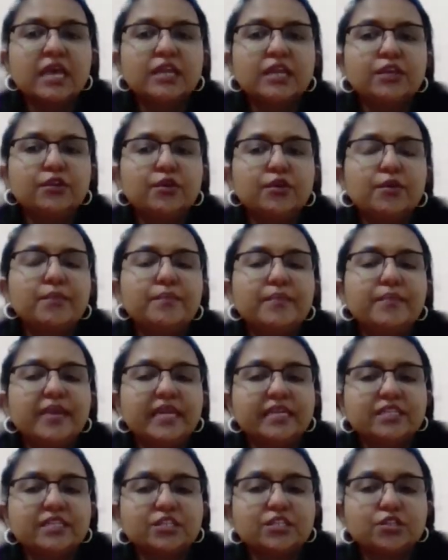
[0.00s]
you know,
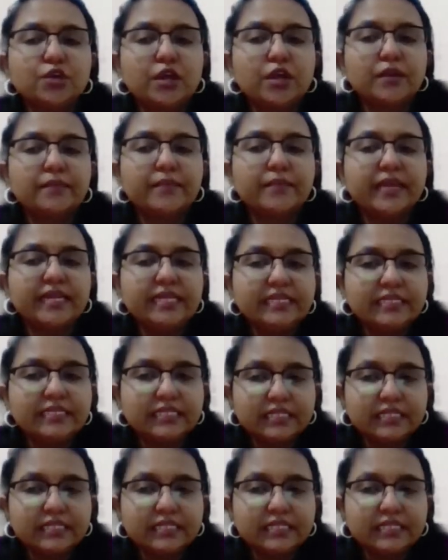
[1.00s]
based on many